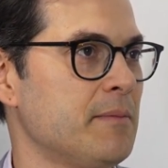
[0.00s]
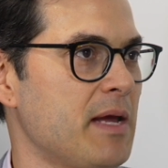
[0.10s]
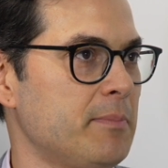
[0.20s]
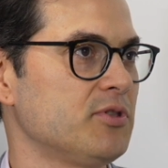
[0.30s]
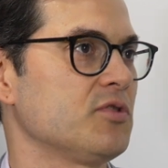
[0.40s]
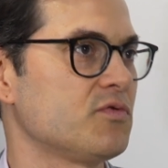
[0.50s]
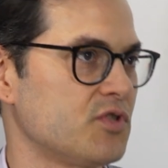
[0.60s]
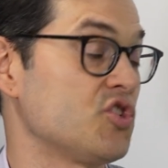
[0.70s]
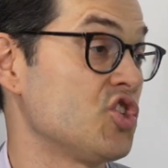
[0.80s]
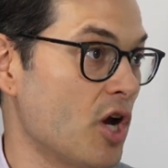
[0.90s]
and be able
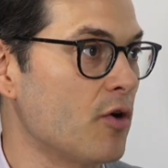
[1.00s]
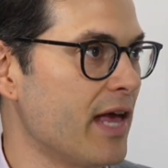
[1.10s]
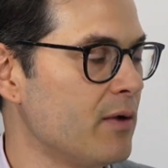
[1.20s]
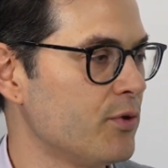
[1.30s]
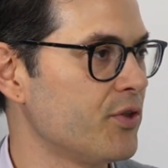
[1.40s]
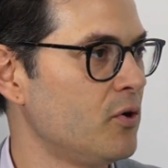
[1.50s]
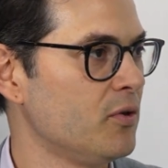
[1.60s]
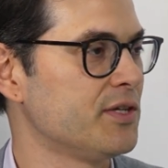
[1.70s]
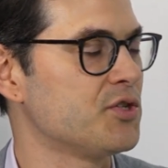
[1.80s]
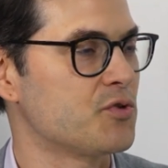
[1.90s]
to share that with the
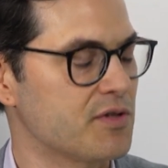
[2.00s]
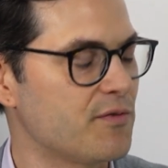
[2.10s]
whole industry.